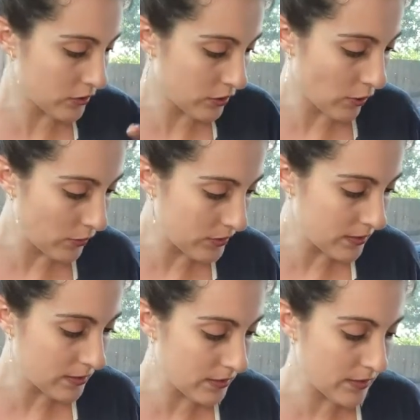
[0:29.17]
So this
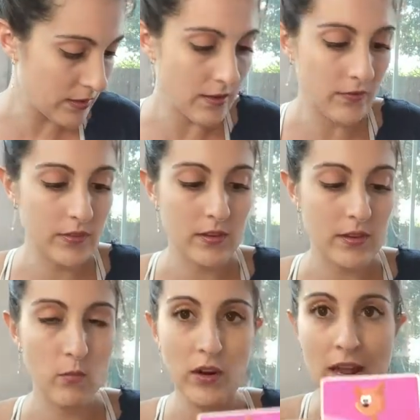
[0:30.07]
is,
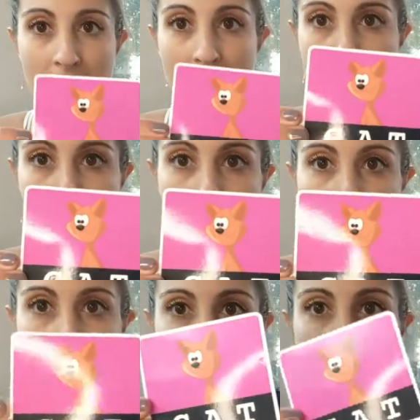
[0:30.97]
what it has is a
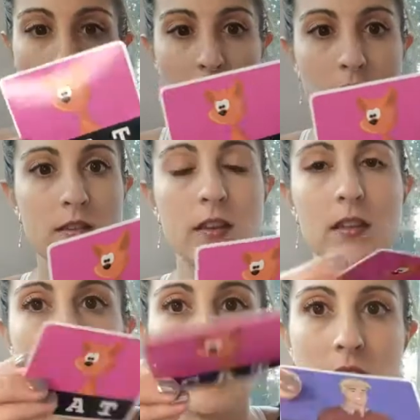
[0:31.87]
whole bunch of cards
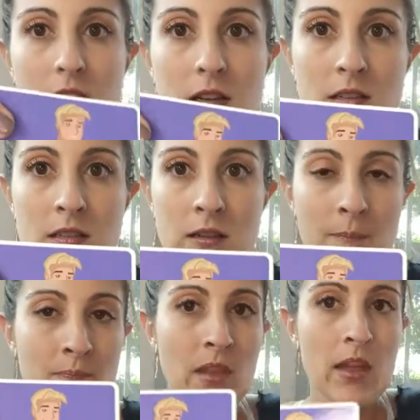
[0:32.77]
like this
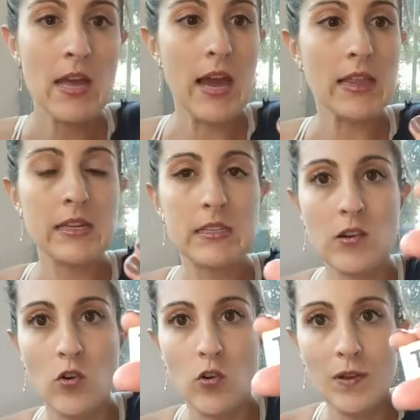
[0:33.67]
and then it's
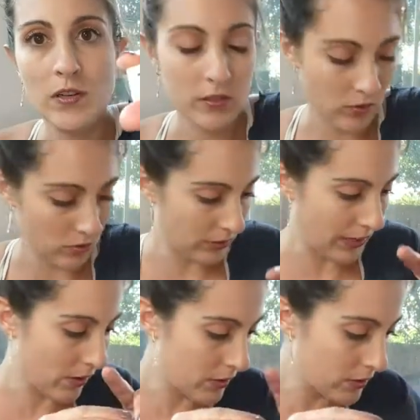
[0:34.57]
got a whole bunch of little
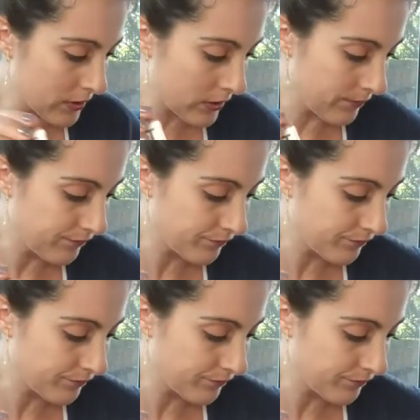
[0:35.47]
letters.